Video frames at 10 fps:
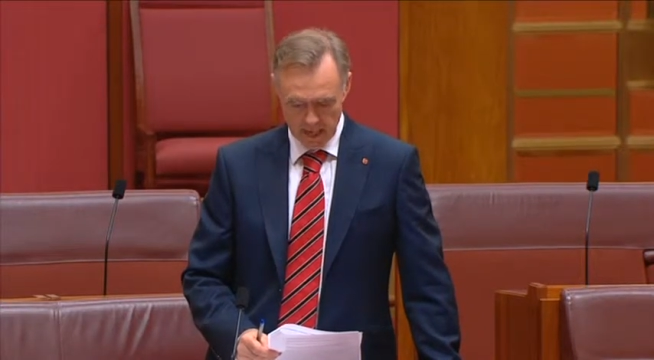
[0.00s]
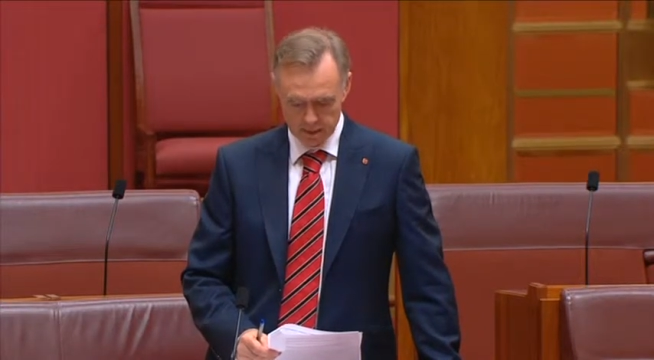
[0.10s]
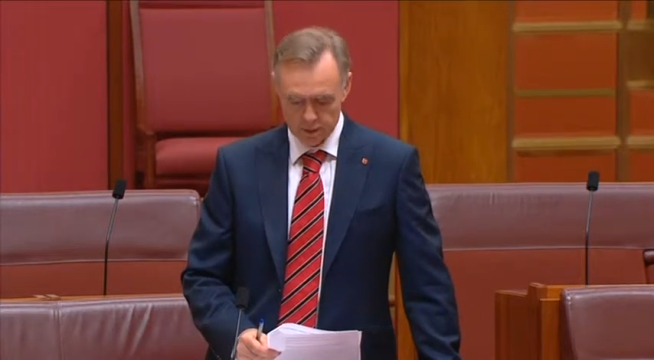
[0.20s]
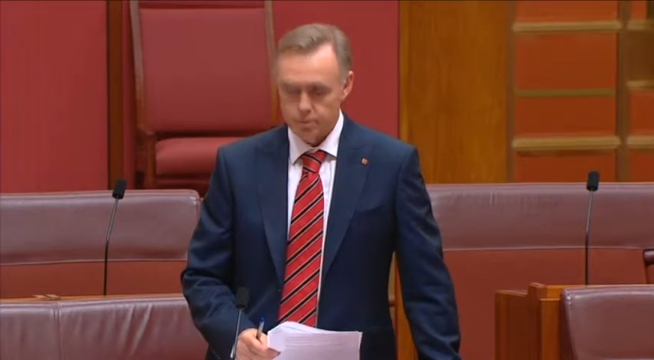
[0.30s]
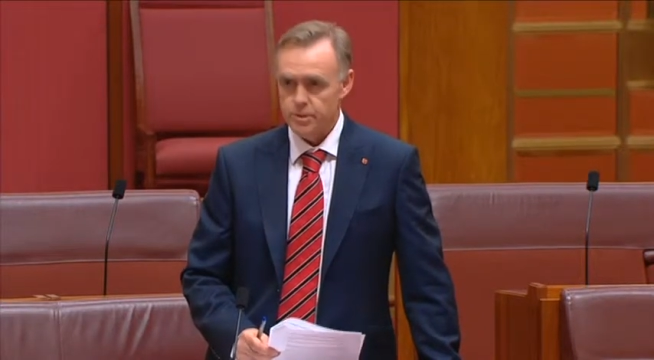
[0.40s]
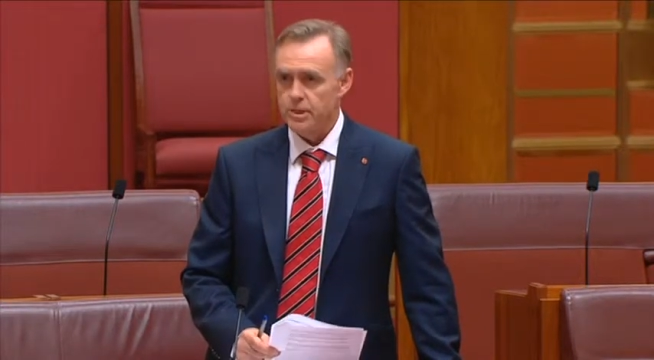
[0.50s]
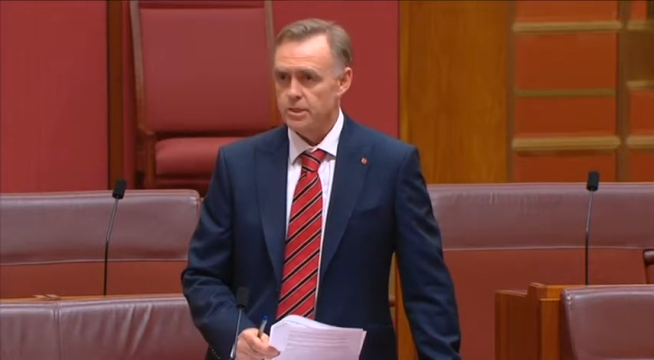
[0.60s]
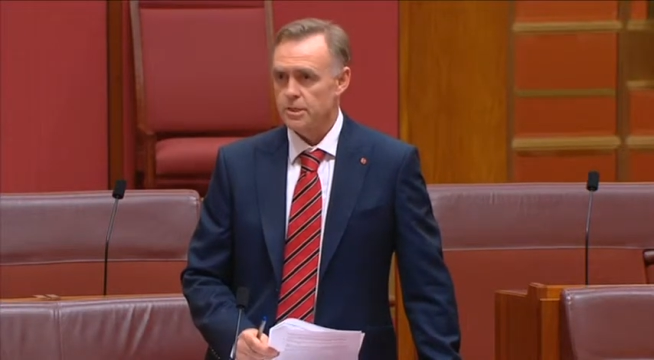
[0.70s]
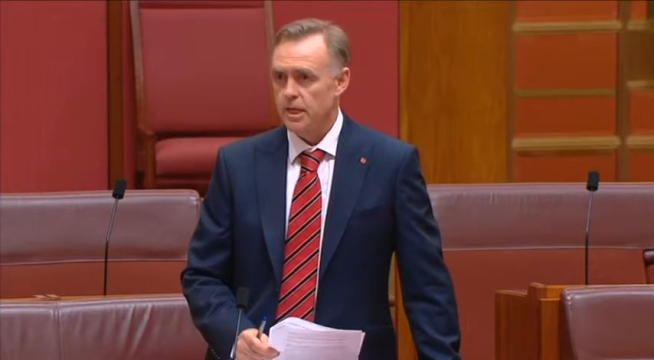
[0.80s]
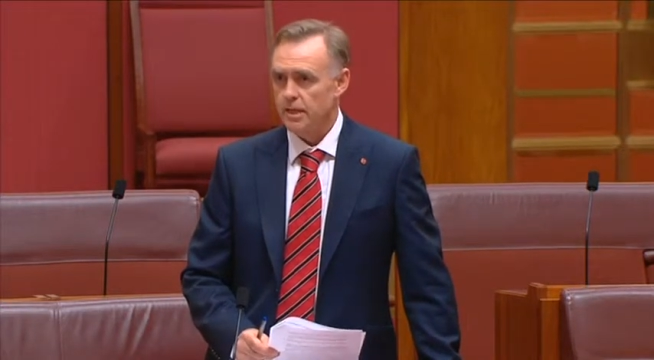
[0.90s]
to
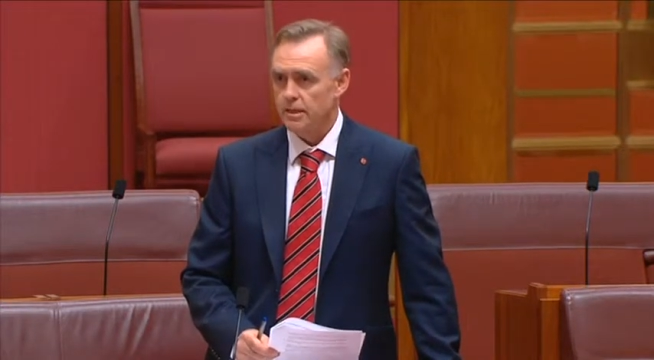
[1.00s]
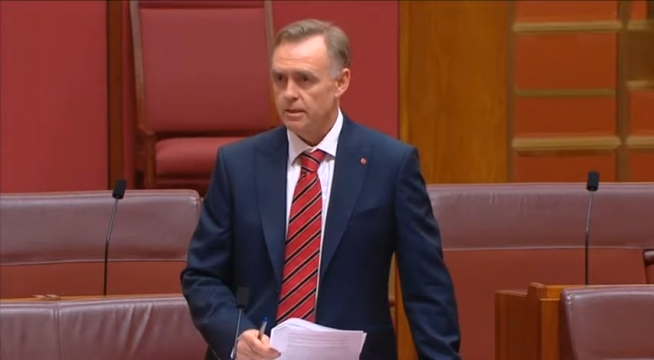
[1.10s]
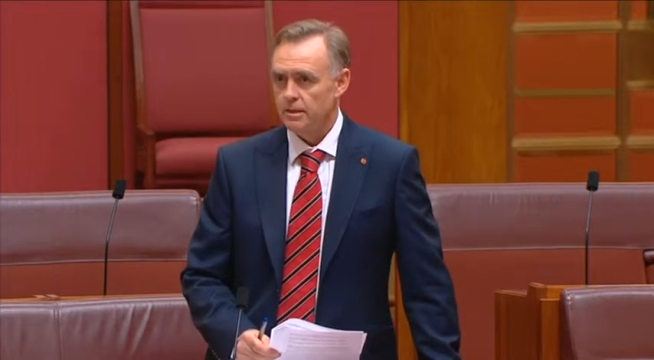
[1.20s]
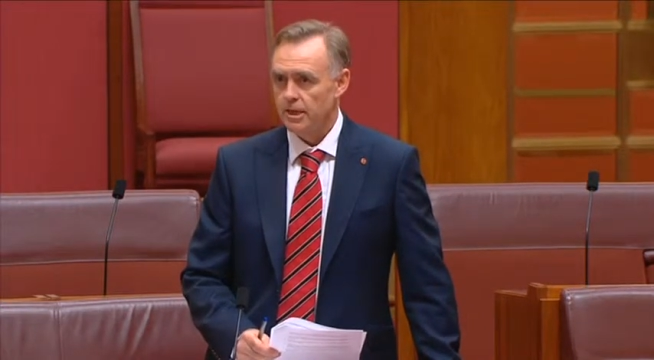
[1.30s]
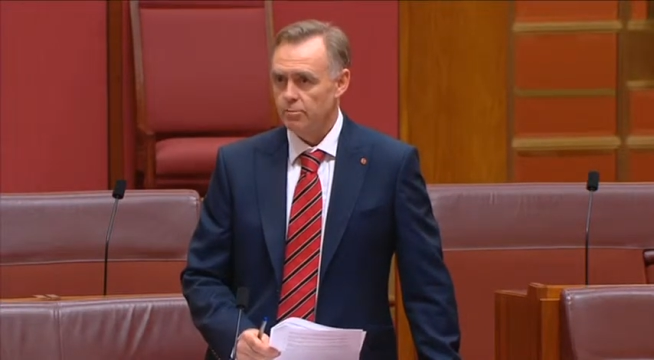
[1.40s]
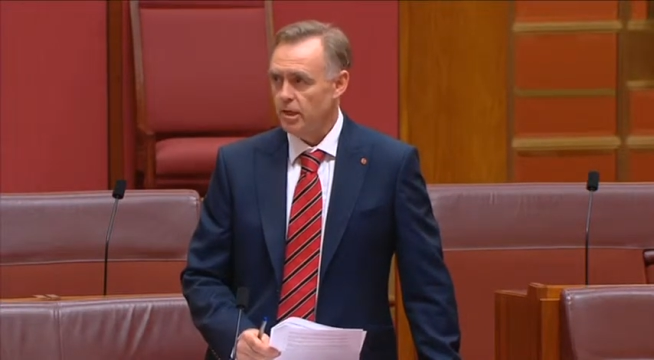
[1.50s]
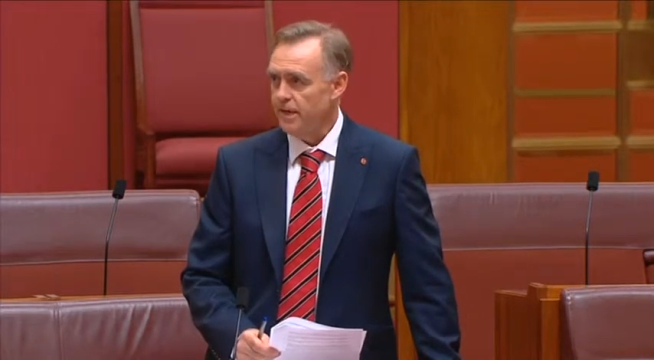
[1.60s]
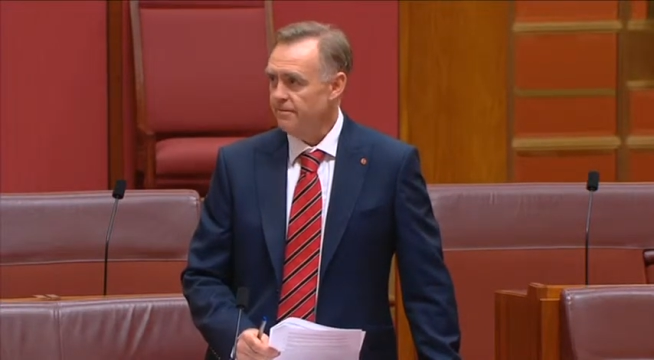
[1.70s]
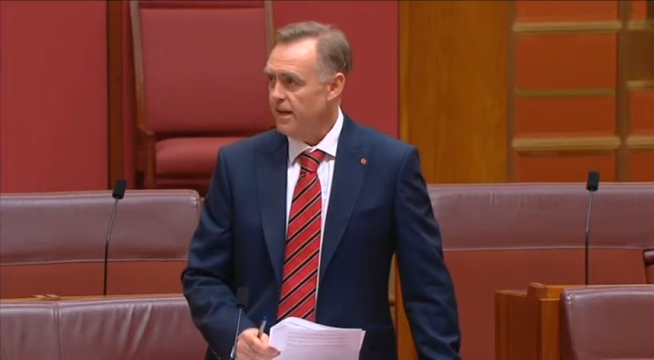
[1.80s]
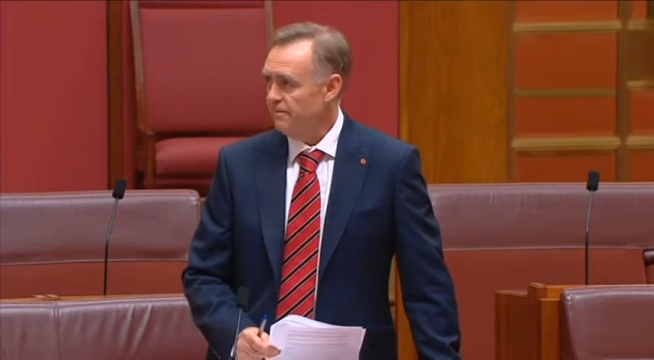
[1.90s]
assist in the
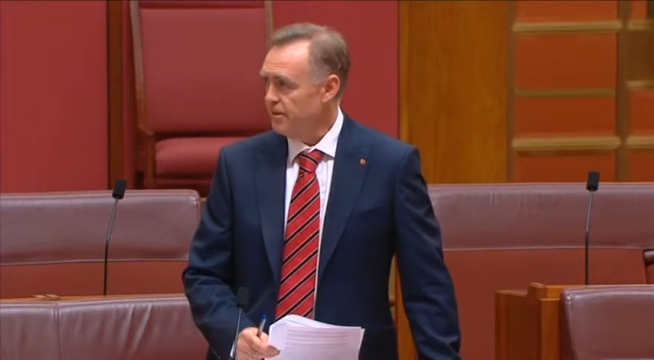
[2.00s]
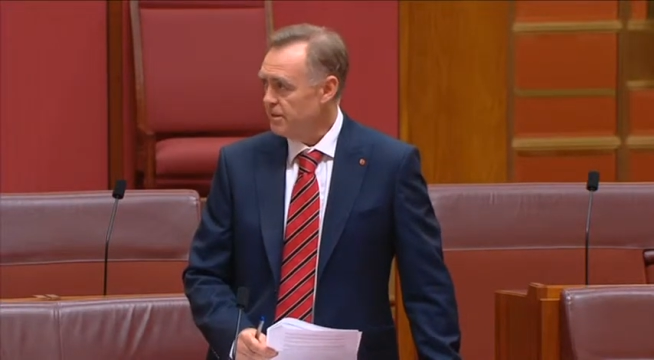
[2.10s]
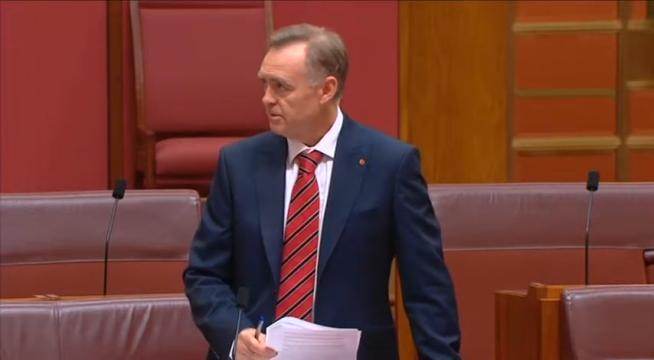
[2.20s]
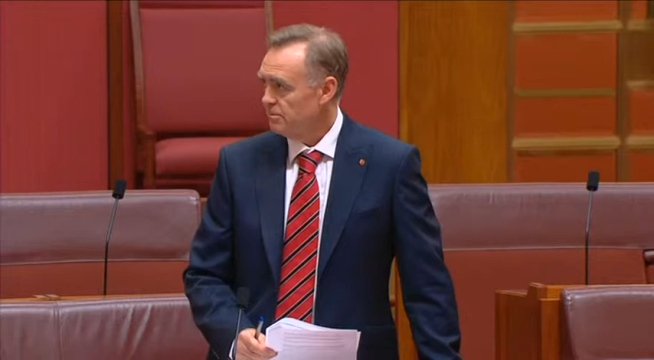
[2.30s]
relief effort.